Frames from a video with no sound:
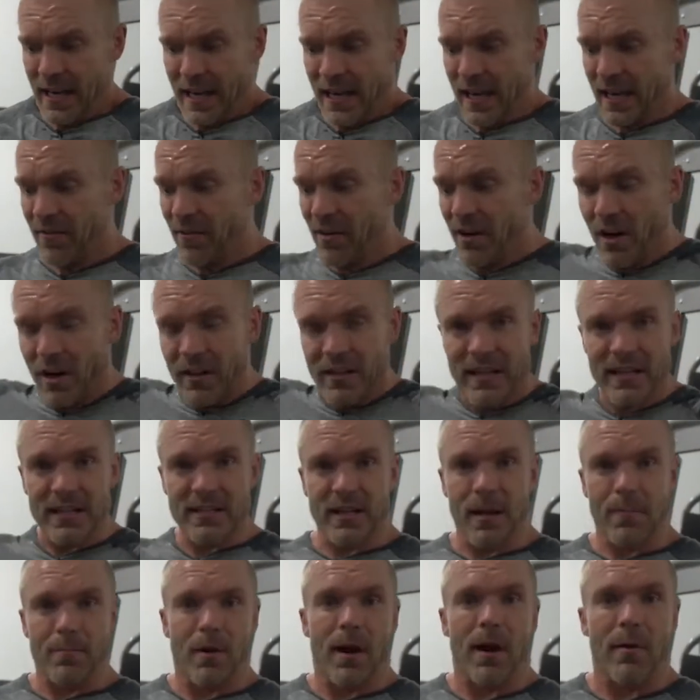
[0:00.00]
Even on these
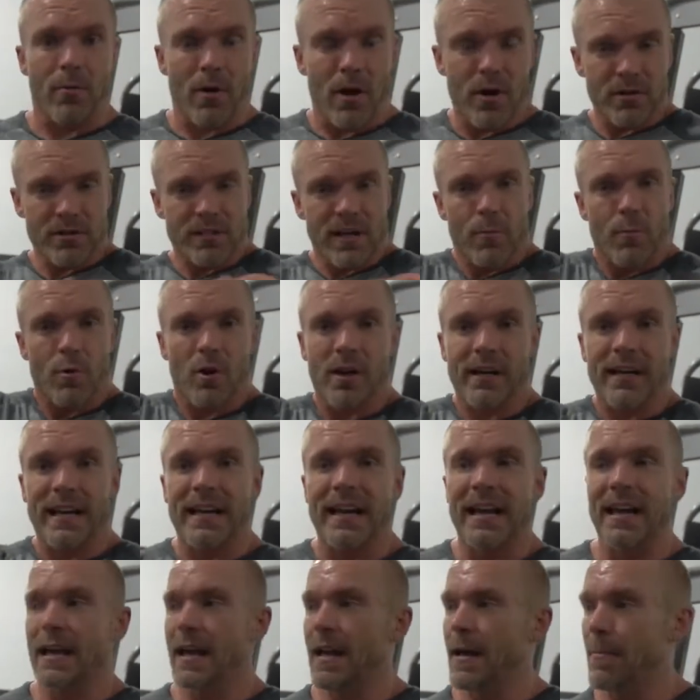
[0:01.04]
upright rows, I'm working
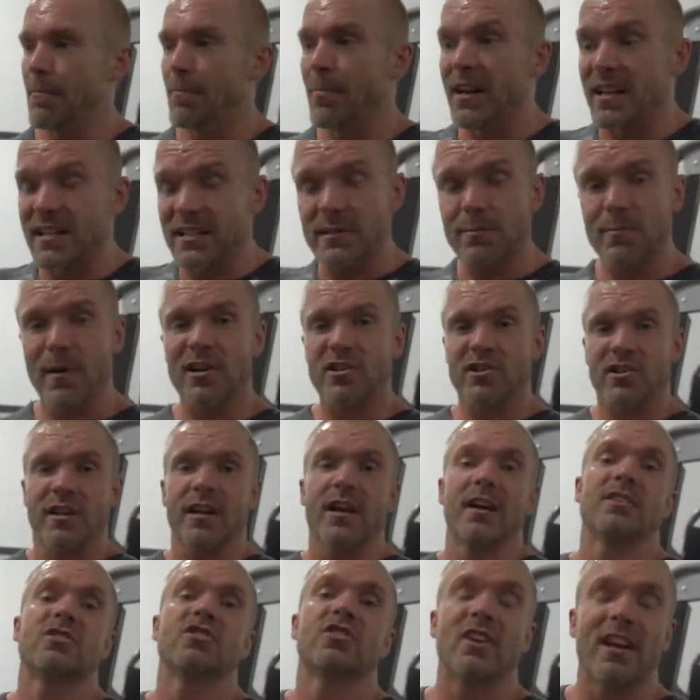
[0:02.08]
it, but especially
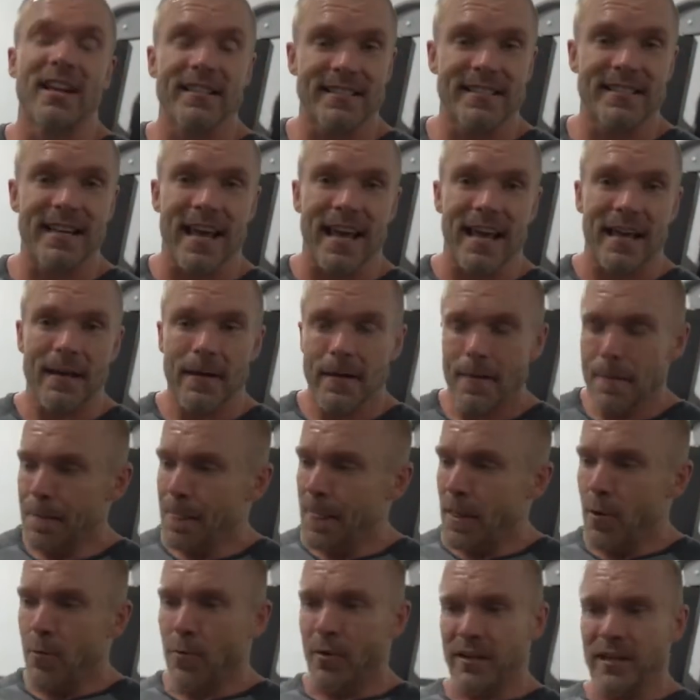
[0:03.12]
on chest day
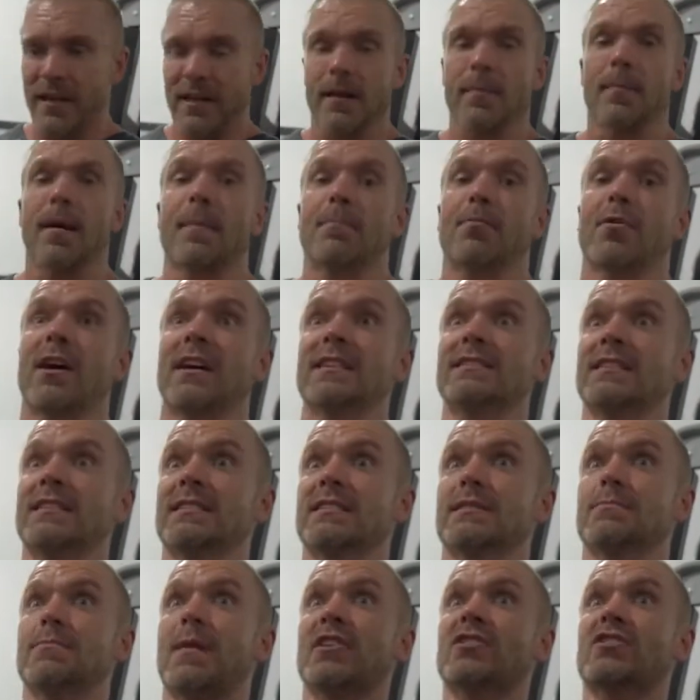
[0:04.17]
with any of my presses,
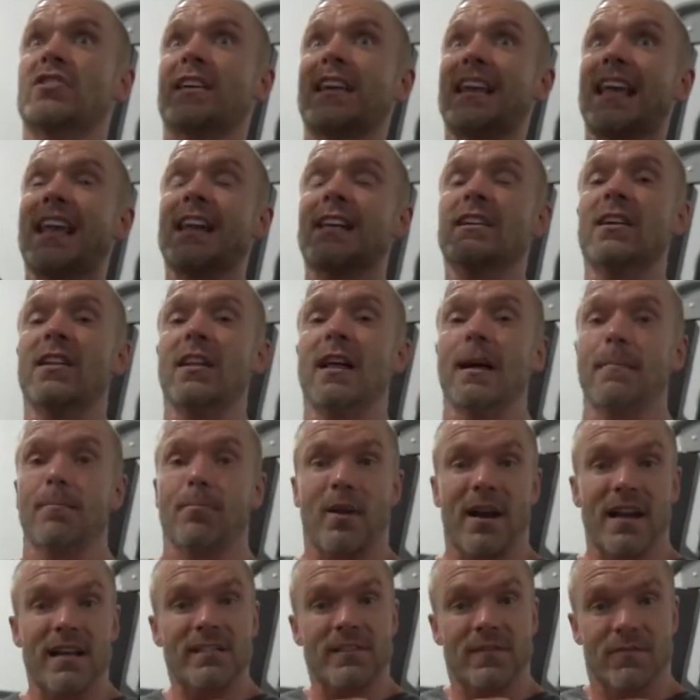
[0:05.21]
especially incline
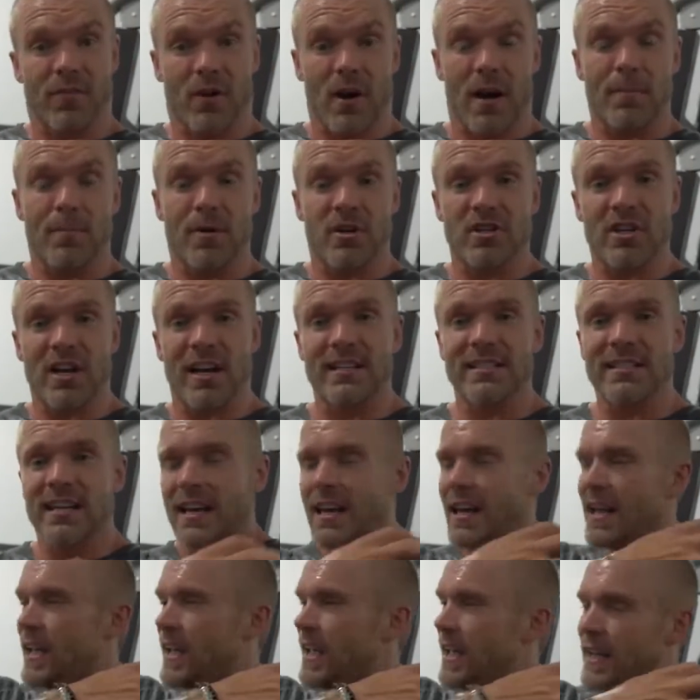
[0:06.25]
press for upper chest,
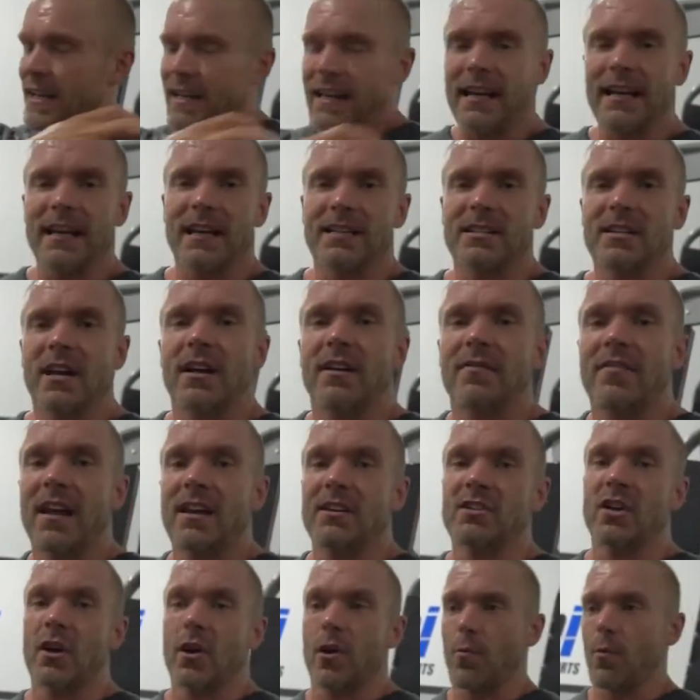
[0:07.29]
getting a ton of
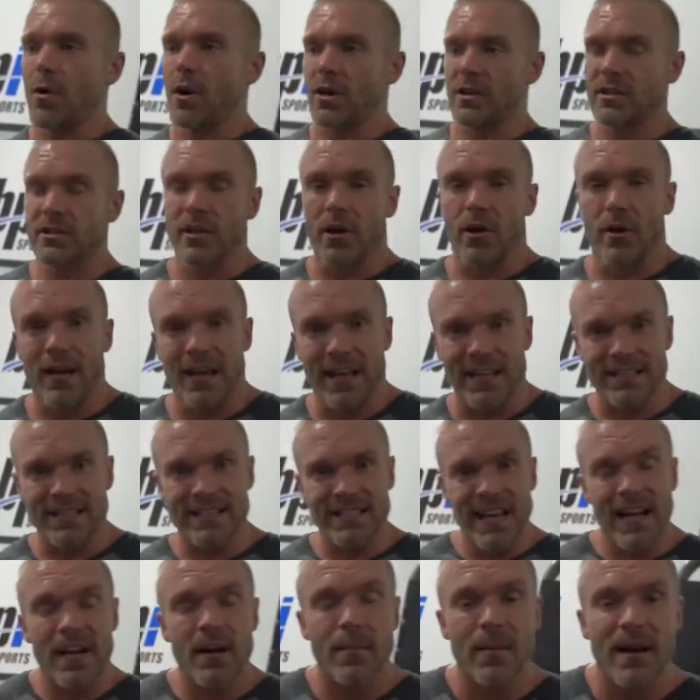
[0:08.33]
anterior work. So
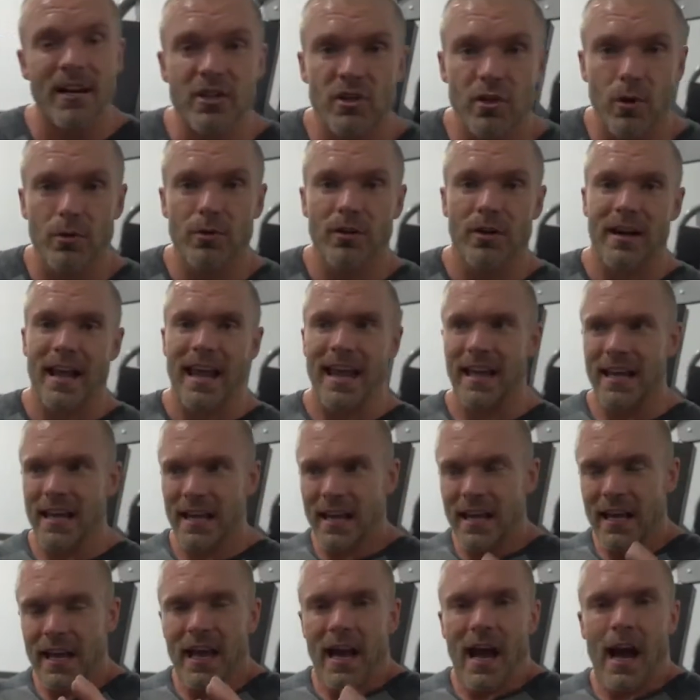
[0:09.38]
instead, on my shoulder day,
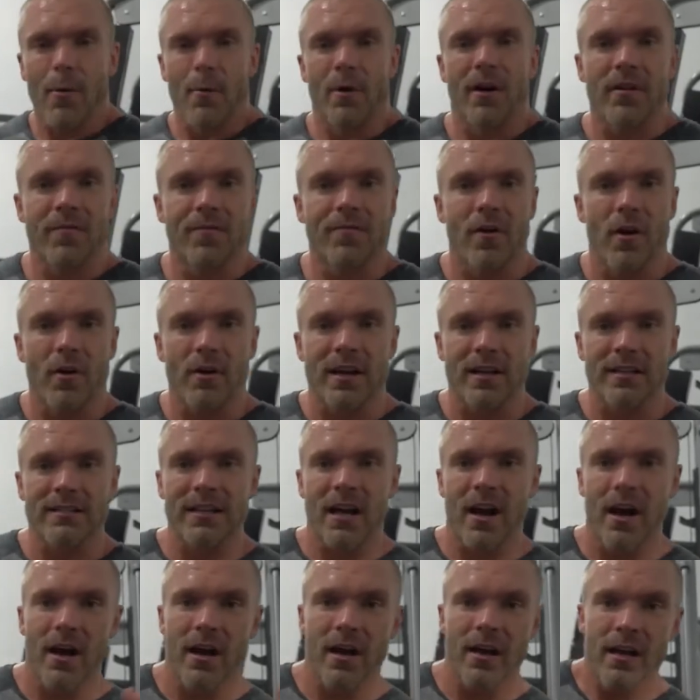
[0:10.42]
I want to focus
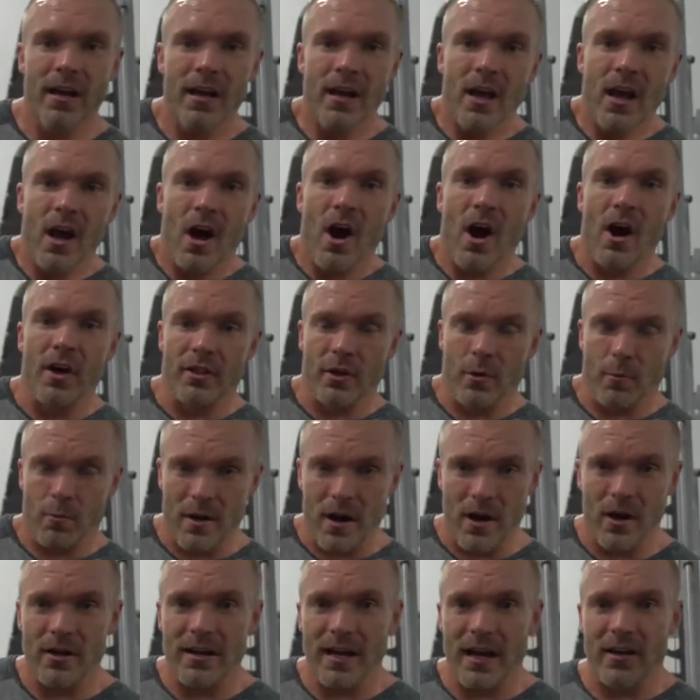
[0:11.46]
on the
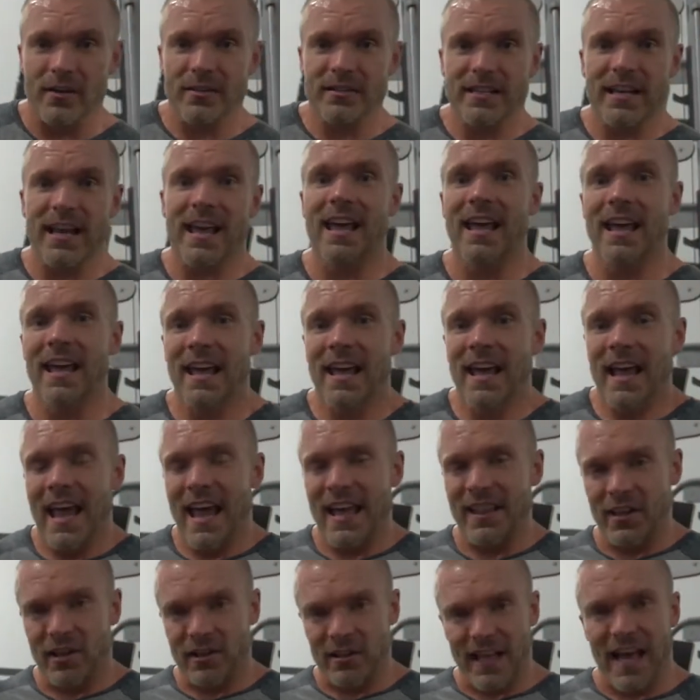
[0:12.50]
rear delts
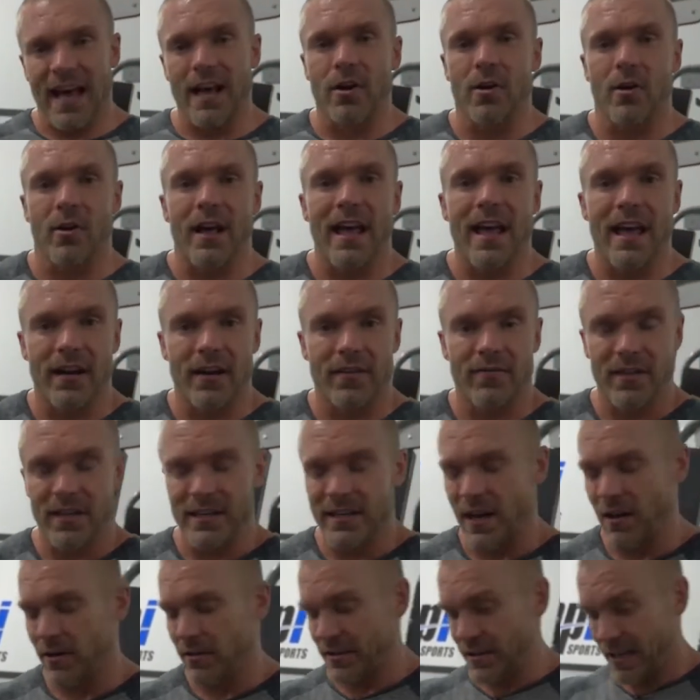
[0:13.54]
and the lateral head of the
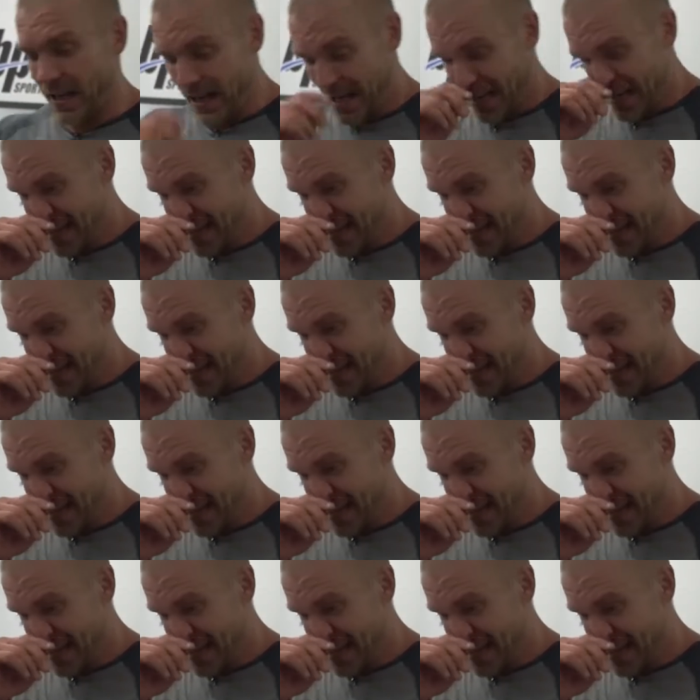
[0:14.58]
delts.